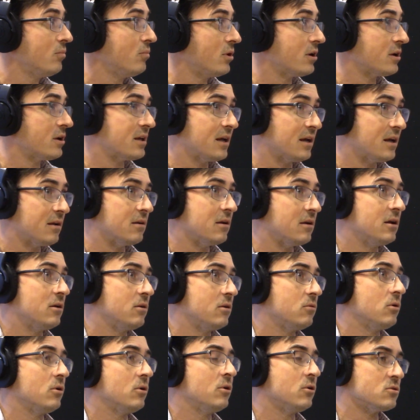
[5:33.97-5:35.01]
But again,
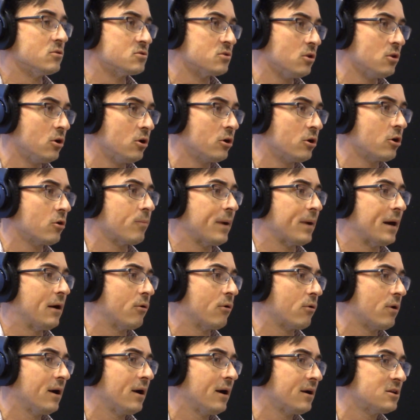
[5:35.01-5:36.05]
in those longer
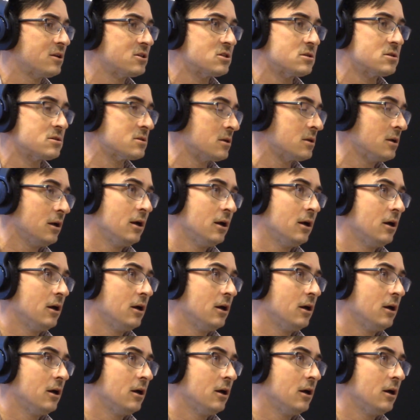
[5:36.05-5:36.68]
power outages,